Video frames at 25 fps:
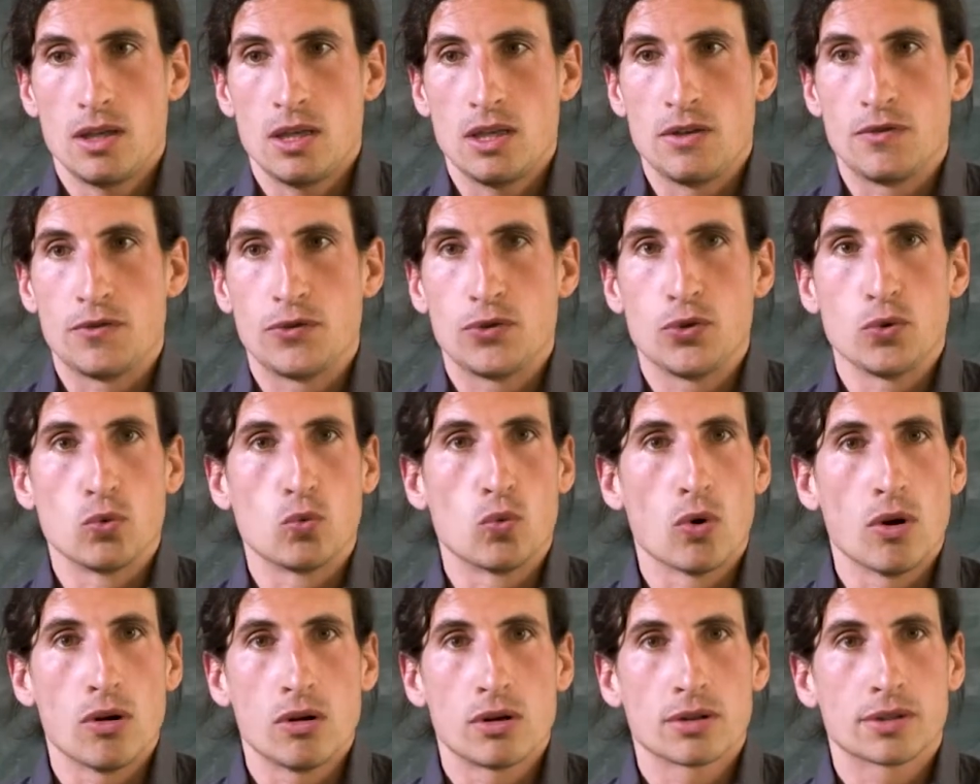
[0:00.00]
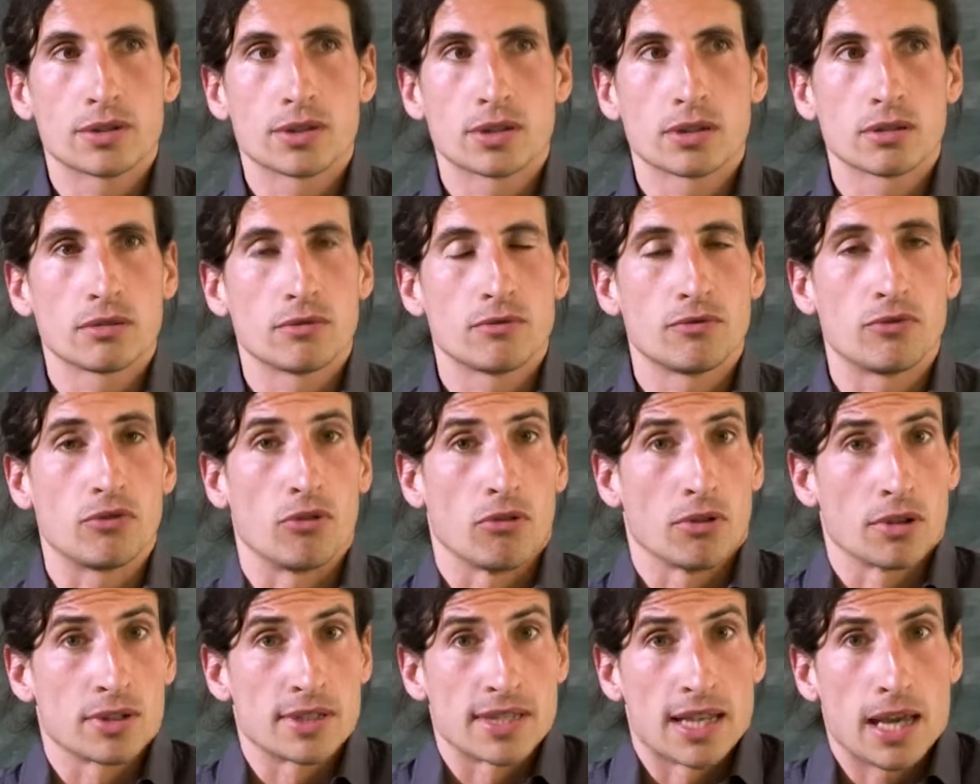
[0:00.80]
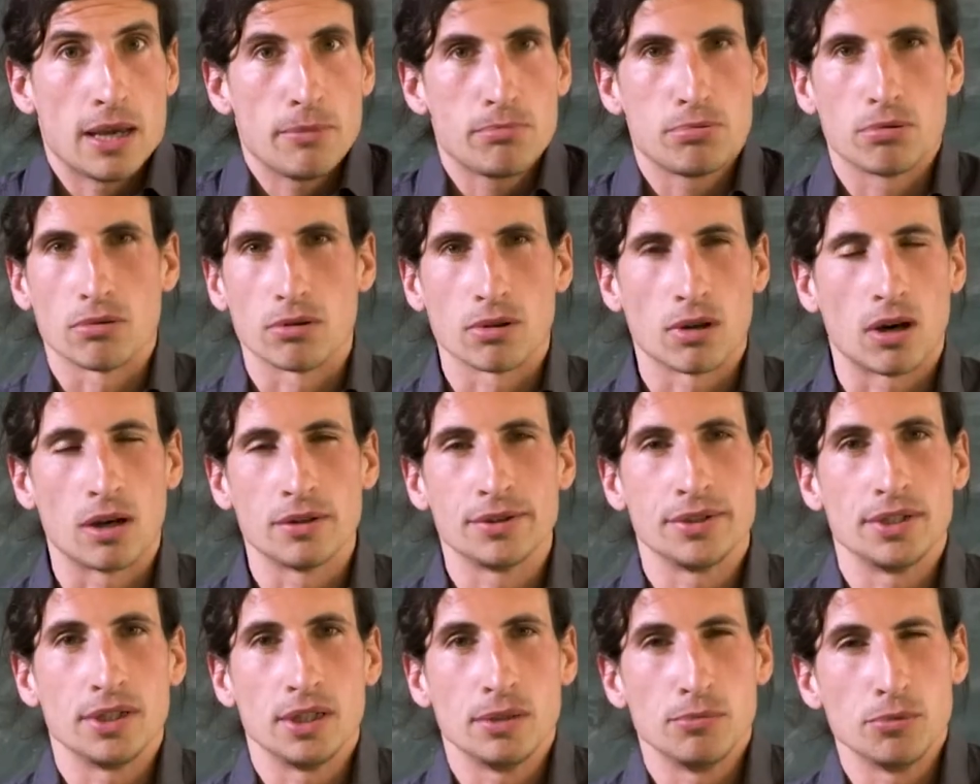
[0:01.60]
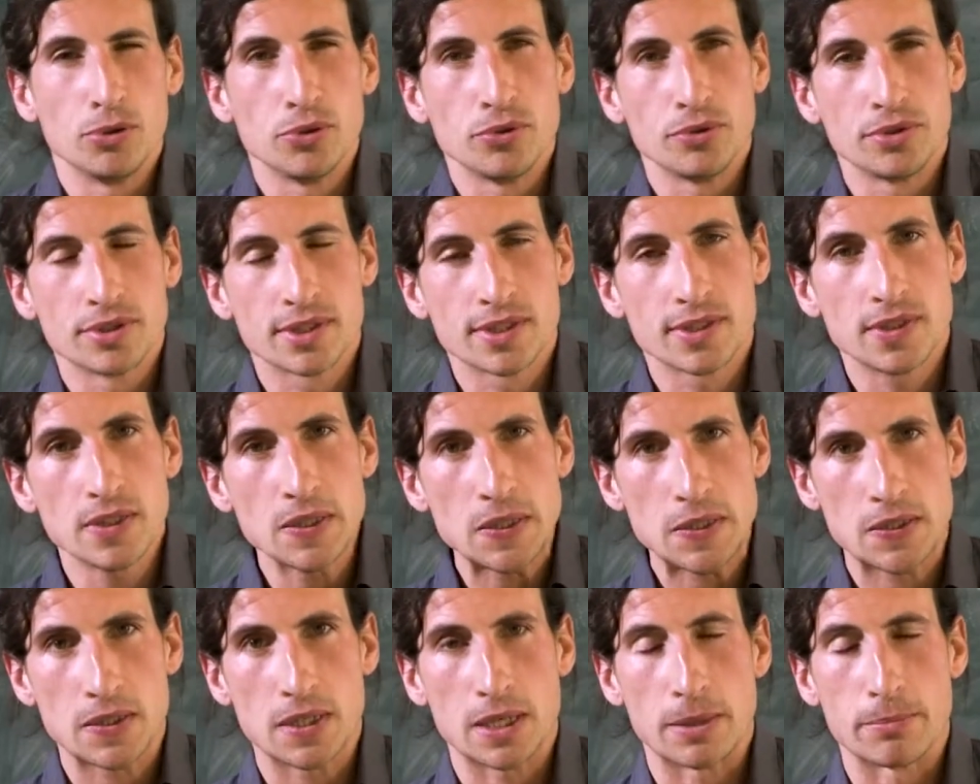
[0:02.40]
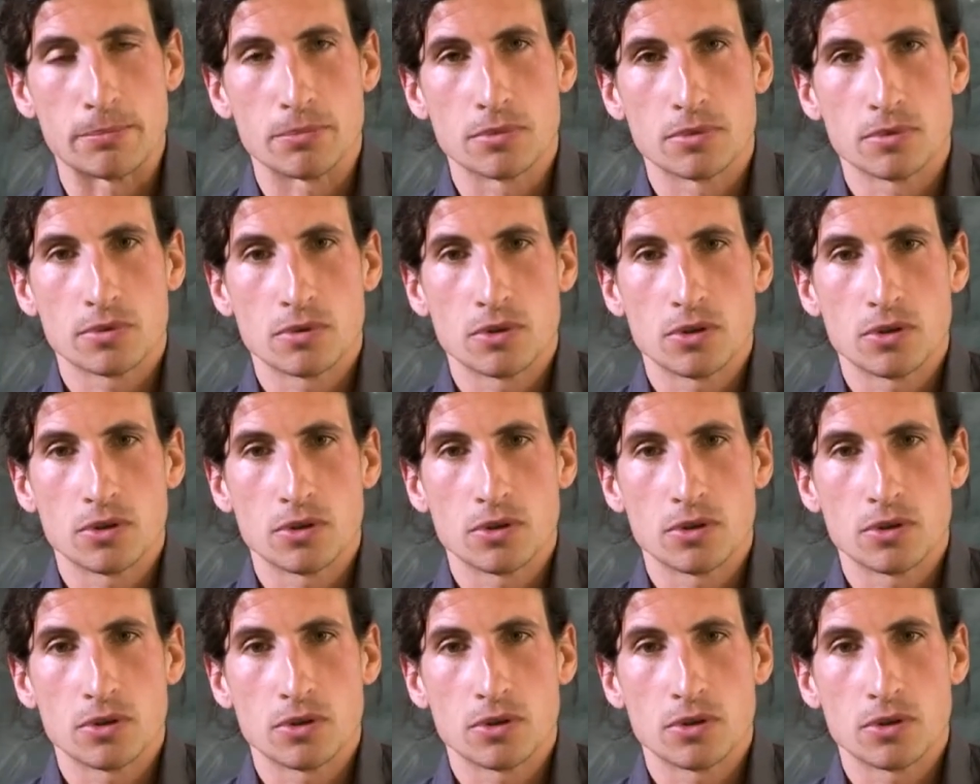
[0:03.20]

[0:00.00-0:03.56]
If you work, for example, on the immune system,